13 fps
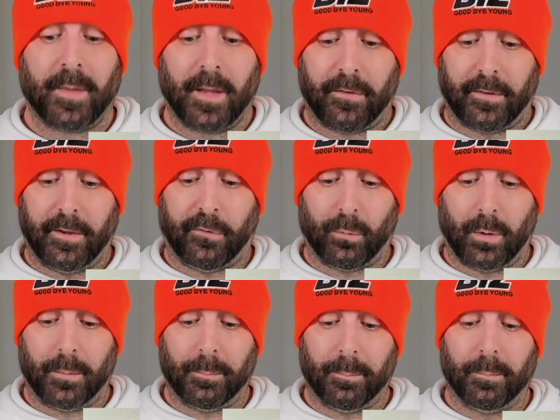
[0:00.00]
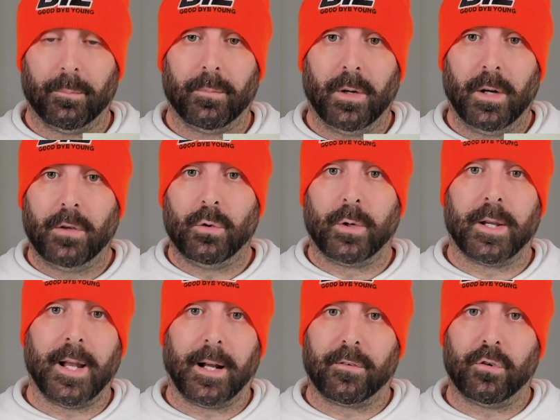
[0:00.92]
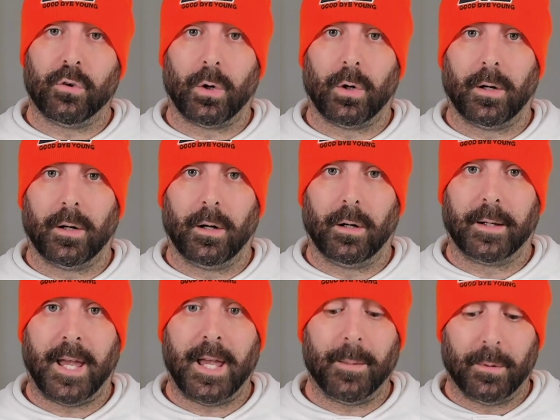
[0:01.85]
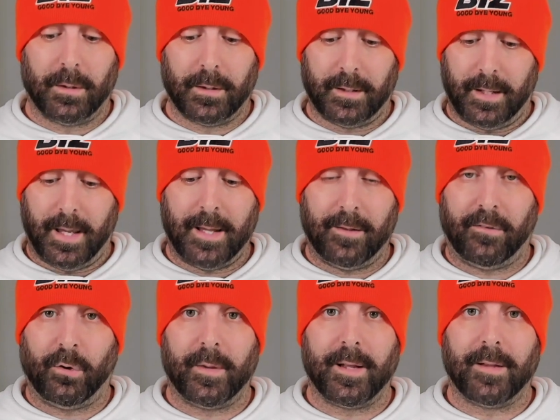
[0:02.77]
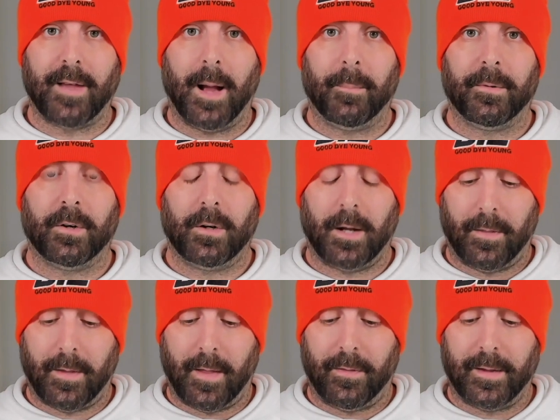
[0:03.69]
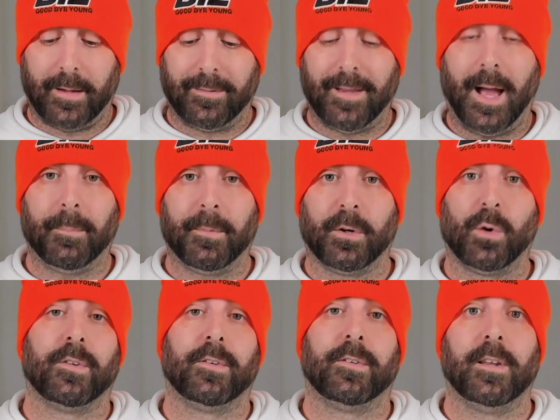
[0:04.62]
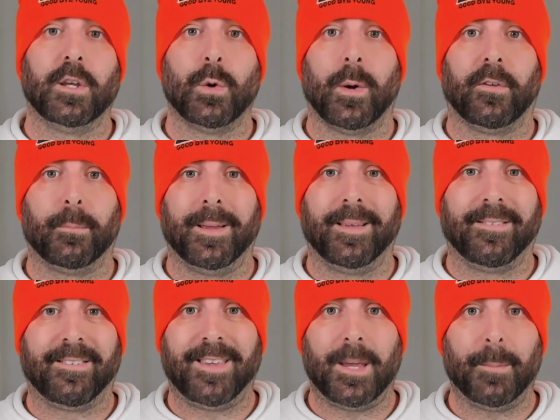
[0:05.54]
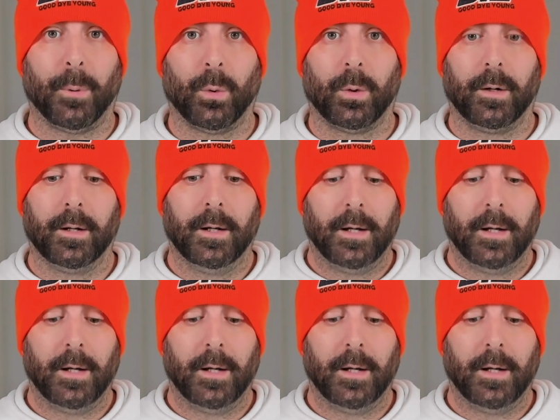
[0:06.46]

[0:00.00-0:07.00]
So this one, you connect your cable into the adapter and then the adapter goes into the U S B C port.